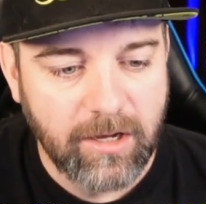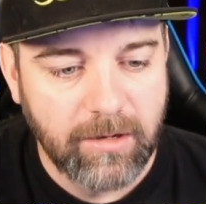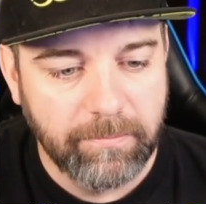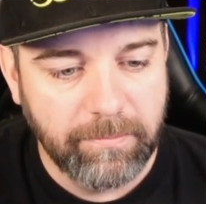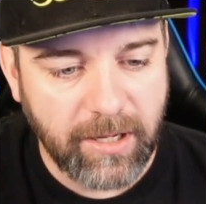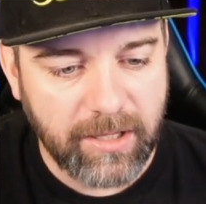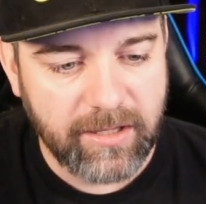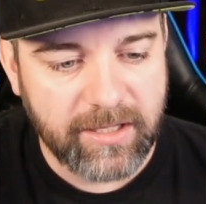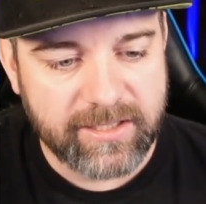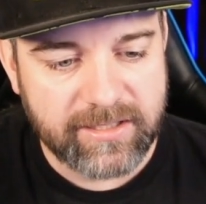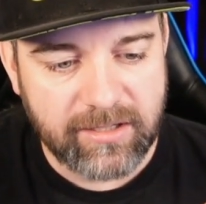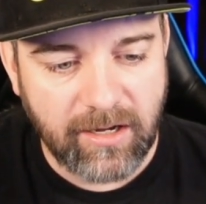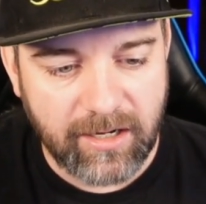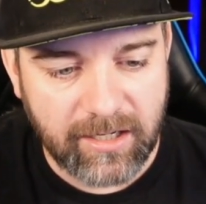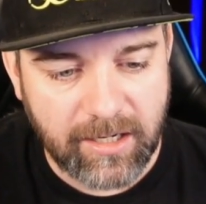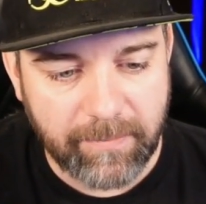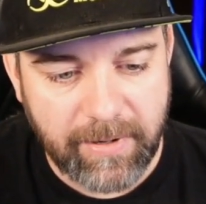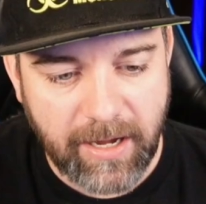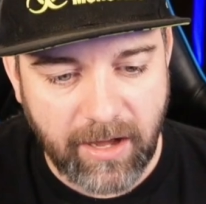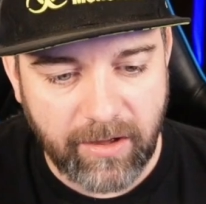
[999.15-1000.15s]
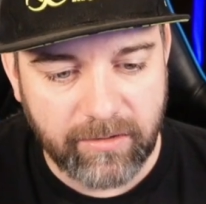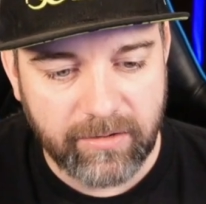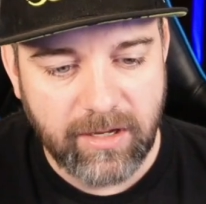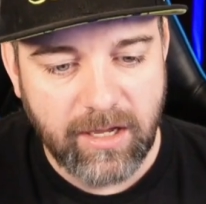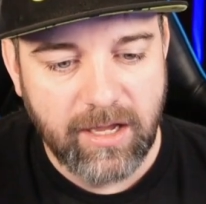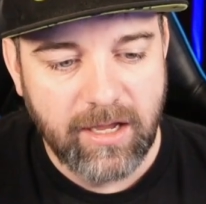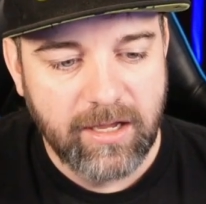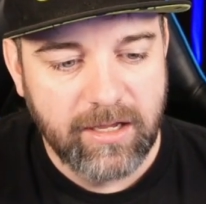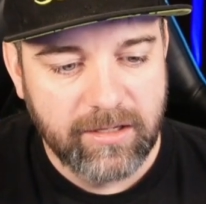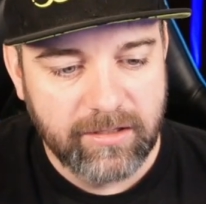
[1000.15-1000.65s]
But let's talk about
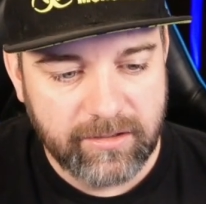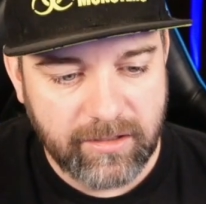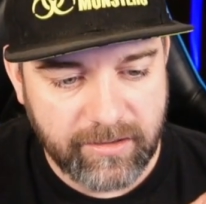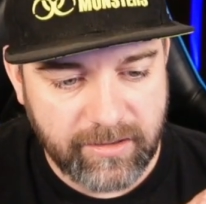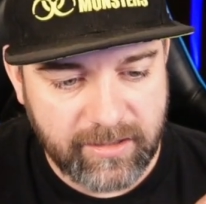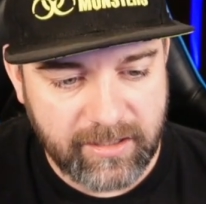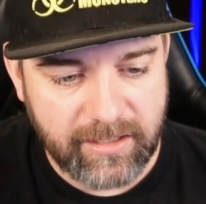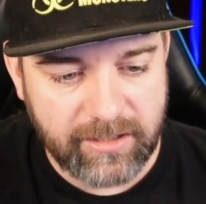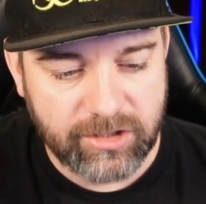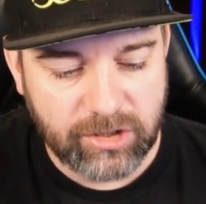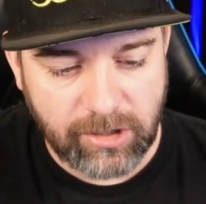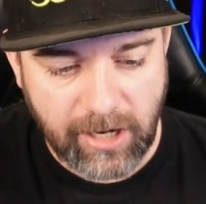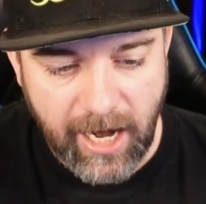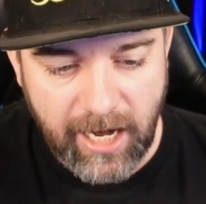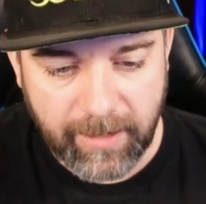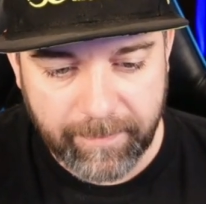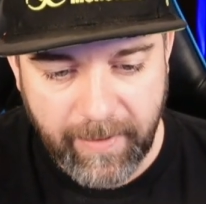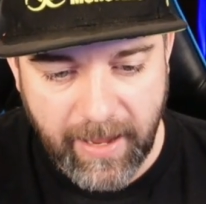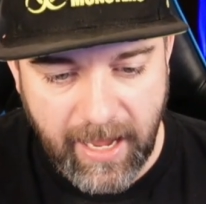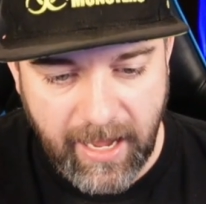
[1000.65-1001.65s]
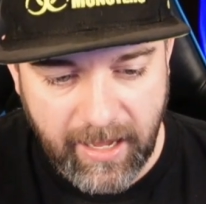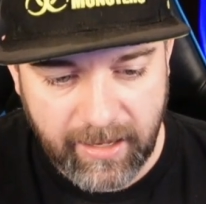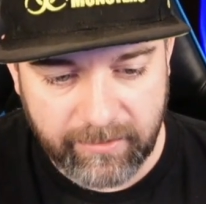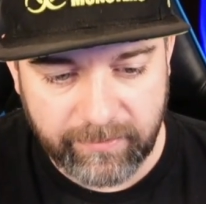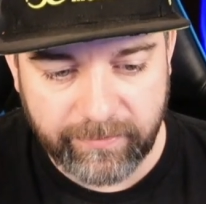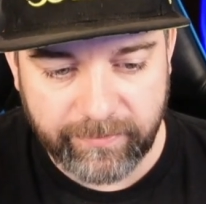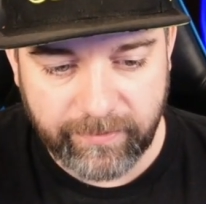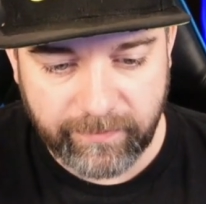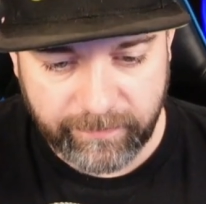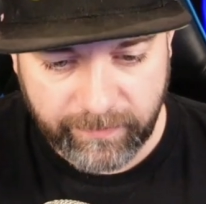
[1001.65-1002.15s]
the trackpad
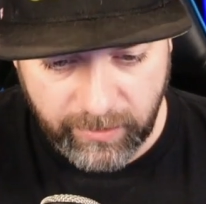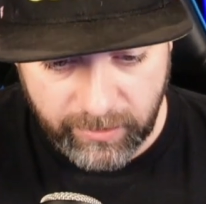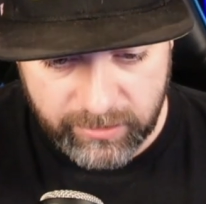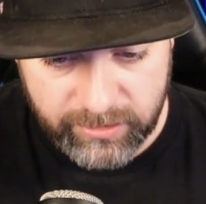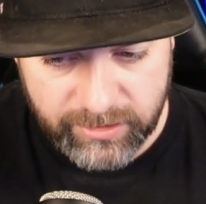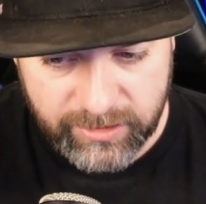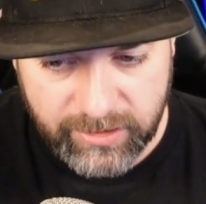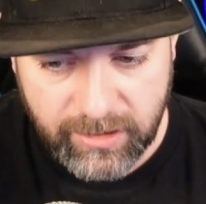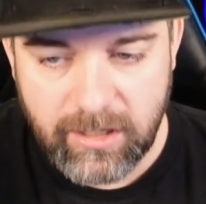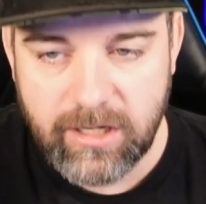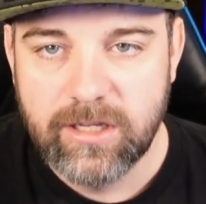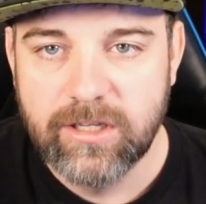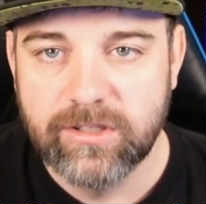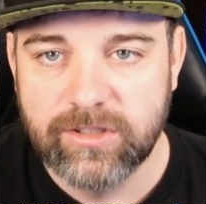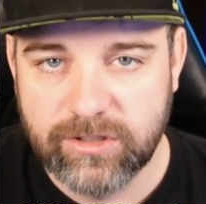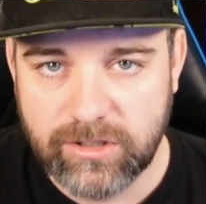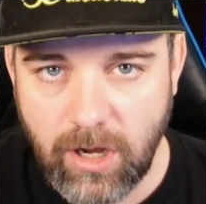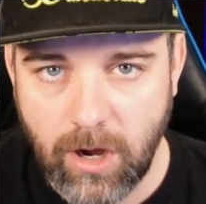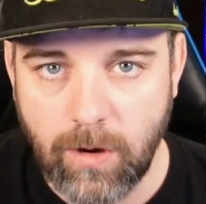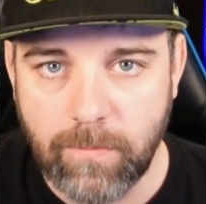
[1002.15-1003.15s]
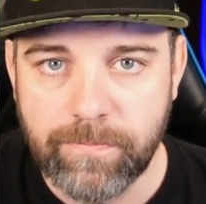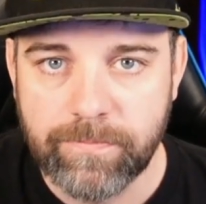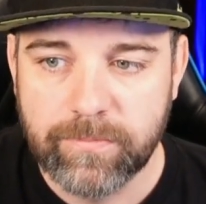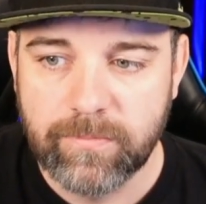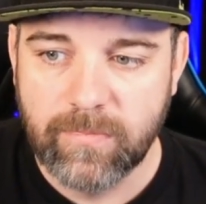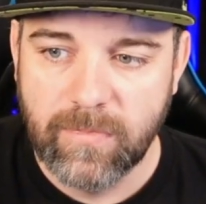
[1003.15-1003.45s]
first. So